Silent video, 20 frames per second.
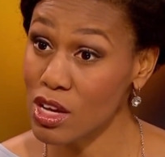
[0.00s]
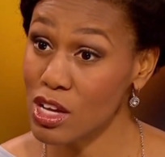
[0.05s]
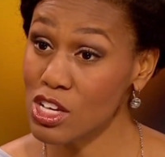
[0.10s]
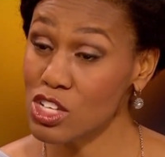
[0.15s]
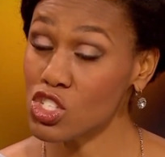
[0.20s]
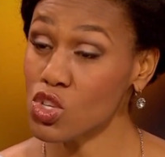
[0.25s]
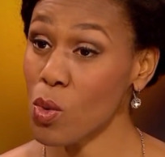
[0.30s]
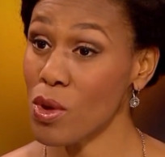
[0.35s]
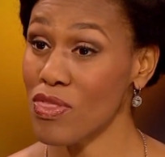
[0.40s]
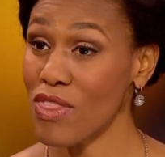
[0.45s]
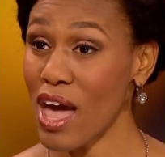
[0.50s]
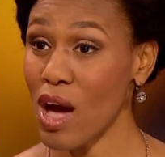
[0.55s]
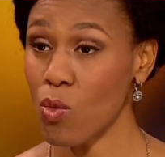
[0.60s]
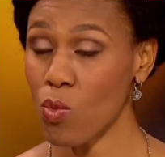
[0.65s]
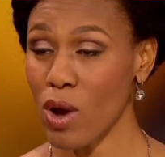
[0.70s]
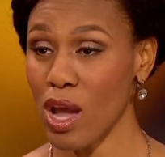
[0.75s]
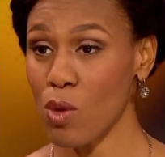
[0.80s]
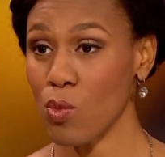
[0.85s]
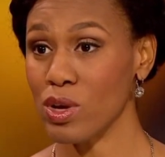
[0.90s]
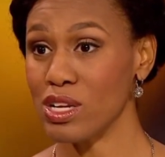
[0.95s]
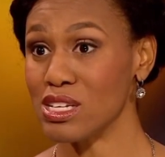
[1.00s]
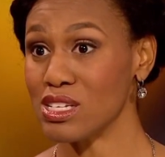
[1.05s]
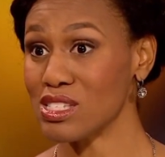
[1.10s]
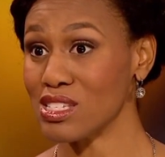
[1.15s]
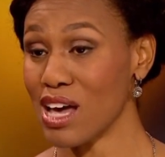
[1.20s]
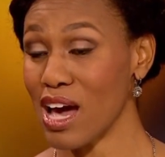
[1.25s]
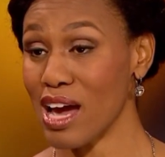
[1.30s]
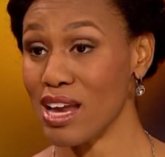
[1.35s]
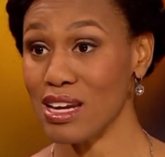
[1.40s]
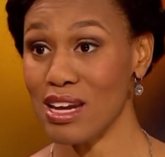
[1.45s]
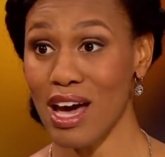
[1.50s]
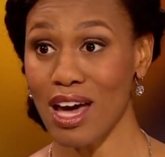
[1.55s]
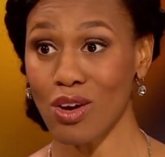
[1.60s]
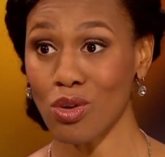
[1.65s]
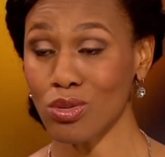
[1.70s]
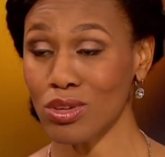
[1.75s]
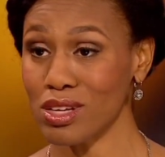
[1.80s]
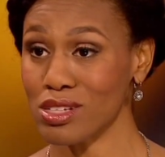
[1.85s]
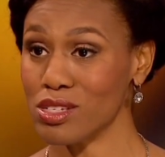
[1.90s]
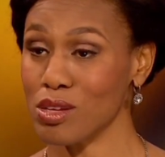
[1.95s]
So in that way, we decide not
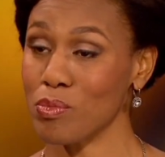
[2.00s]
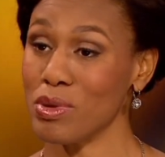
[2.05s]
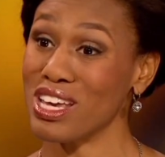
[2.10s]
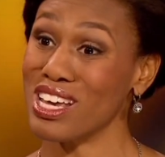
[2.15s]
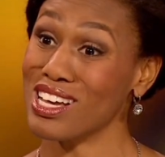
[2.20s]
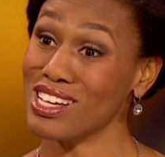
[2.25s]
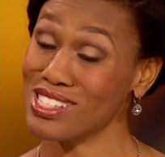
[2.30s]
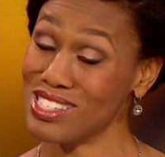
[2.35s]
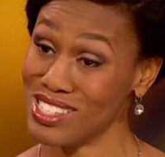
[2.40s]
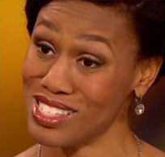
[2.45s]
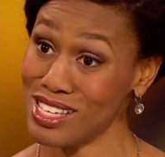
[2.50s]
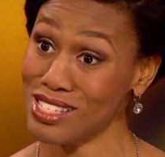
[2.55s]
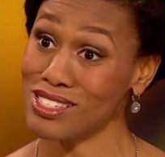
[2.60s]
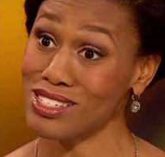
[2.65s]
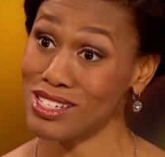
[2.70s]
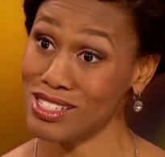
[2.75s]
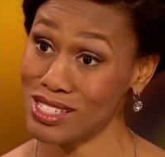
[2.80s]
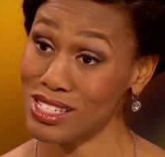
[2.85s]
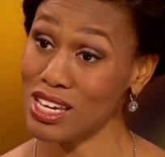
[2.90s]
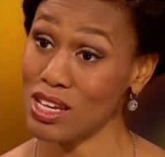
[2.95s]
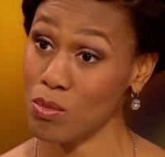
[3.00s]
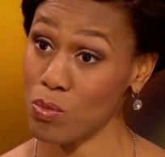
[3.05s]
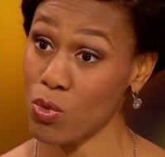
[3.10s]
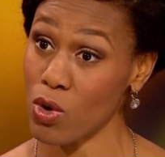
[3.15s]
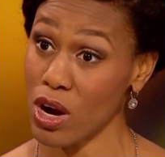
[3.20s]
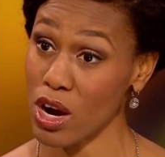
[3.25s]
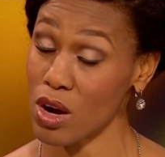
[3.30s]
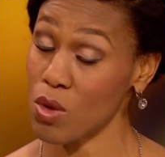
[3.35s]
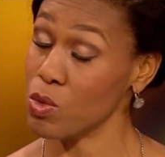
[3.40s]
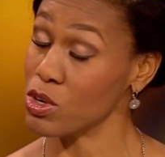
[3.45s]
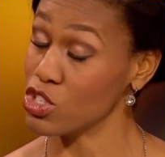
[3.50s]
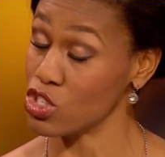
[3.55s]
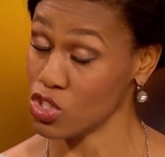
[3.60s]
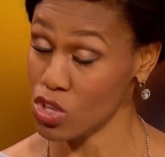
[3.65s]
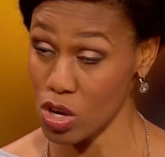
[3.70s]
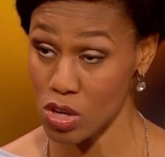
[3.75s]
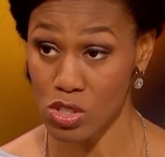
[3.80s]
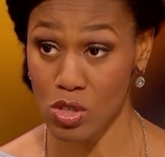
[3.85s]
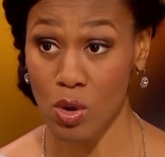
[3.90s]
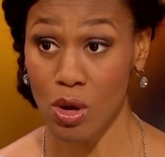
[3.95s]
only to be consistent in prayer, which is
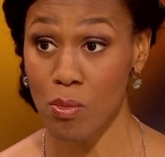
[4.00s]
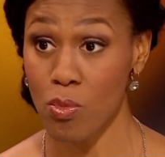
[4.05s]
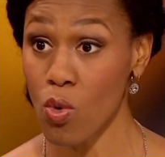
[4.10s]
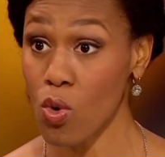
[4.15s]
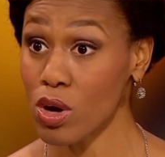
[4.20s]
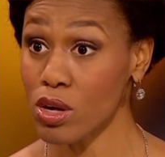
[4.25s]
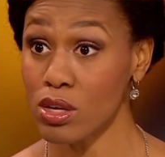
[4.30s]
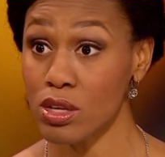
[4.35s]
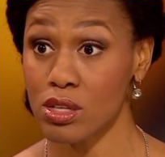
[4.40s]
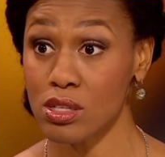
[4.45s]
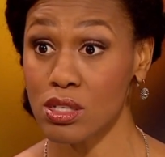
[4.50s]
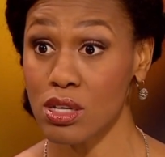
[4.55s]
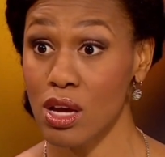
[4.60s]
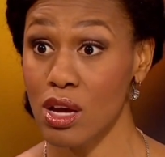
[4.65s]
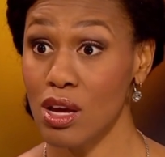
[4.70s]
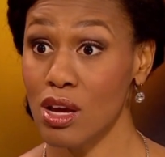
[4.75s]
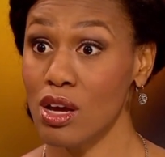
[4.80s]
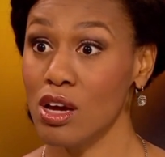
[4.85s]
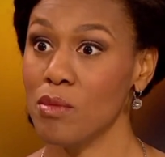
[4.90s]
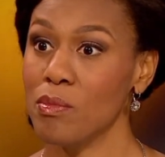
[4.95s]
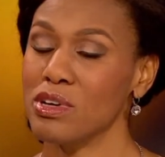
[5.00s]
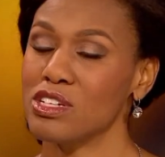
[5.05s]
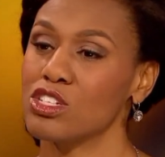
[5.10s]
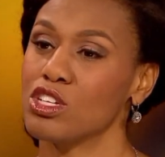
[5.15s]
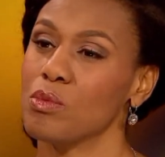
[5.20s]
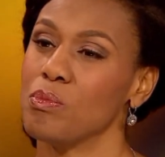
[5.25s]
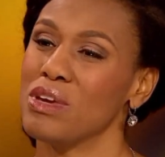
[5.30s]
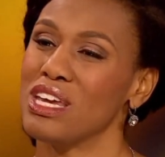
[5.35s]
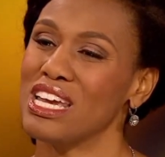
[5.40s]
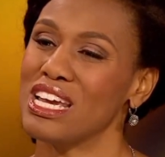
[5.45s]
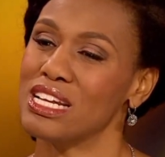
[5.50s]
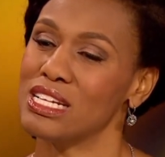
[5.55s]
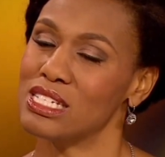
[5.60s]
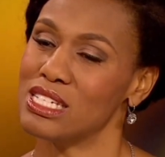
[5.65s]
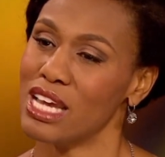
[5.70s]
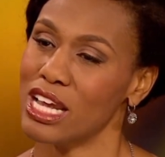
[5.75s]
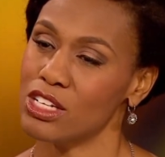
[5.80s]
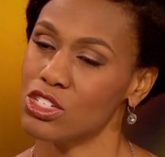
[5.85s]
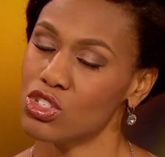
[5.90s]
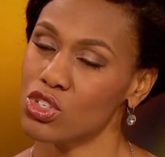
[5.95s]
also important, but to be
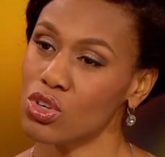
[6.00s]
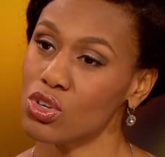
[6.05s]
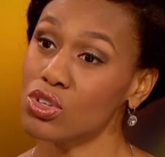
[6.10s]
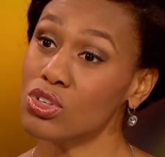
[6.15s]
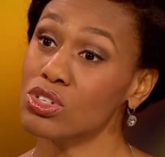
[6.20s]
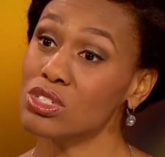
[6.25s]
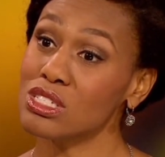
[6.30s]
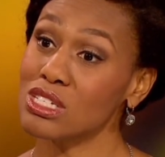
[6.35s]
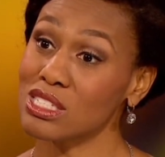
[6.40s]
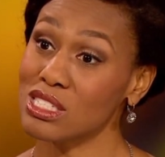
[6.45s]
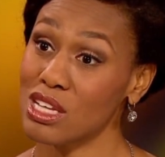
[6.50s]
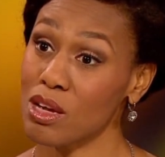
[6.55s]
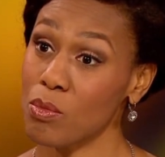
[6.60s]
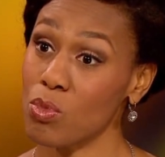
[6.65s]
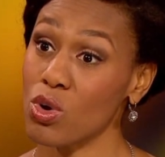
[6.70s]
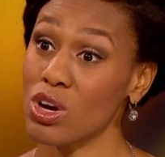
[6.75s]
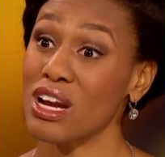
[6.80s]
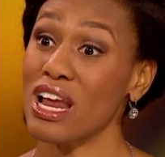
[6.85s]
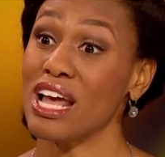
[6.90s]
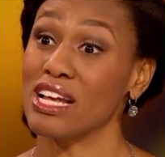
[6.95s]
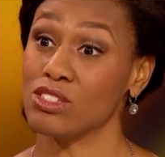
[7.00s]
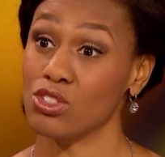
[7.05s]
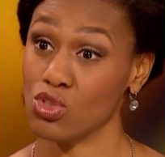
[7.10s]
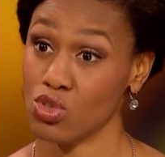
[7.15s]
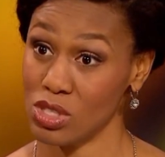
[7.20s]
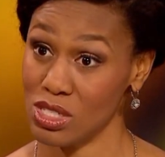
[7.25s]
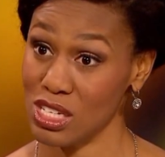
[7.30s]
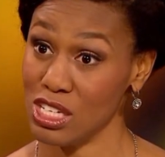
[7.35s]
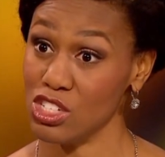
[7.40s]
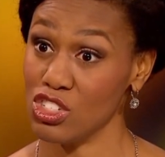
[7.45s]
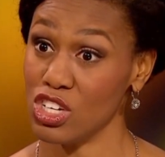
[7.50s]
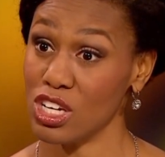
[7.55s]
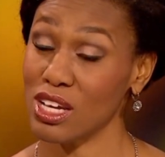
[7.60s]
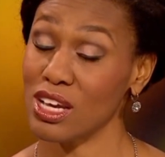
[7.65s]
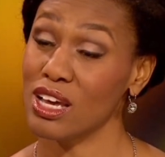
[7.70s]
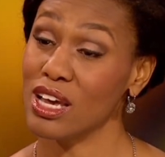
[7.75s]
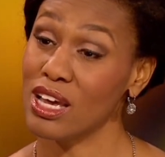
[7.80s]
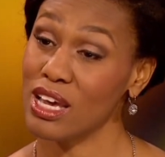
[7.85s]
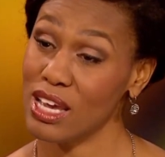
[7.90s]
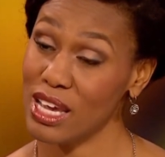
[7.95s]
intentional, deliberate, and strategic.
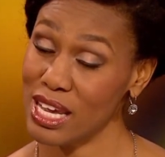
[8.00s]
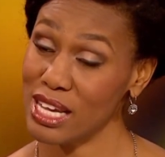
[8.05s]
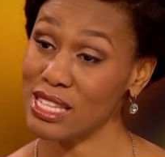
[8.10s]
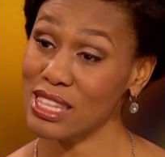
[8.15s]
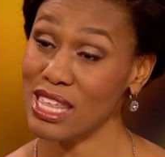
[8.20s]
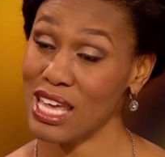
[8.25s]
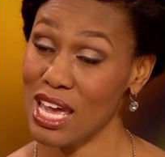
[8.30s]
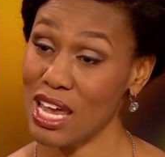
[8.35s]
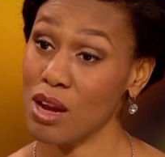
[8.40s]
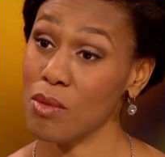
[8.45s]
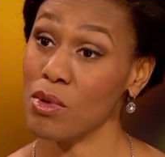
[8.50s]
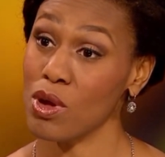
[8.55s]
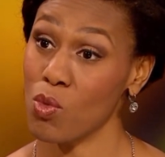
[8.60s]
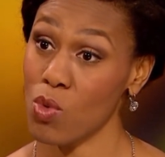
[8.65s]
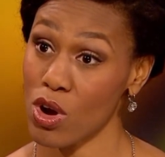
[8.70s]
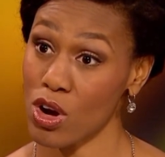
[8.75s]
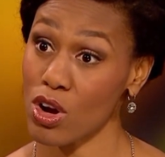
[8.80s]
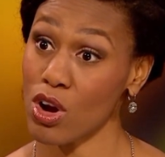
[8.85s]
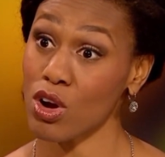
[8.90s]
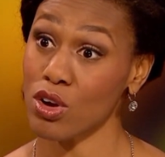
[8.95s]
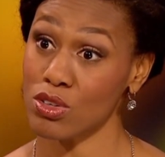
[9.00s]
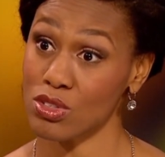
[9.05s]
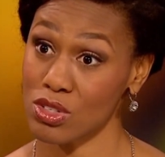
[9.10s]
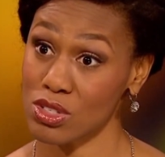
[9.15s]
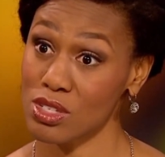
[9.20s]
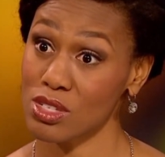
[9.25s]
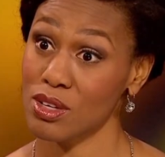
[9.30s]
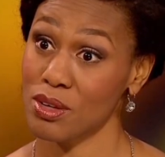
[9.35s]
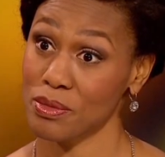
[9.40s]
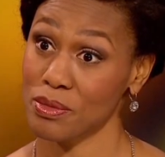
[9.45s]
Hit the enemy where it hurts.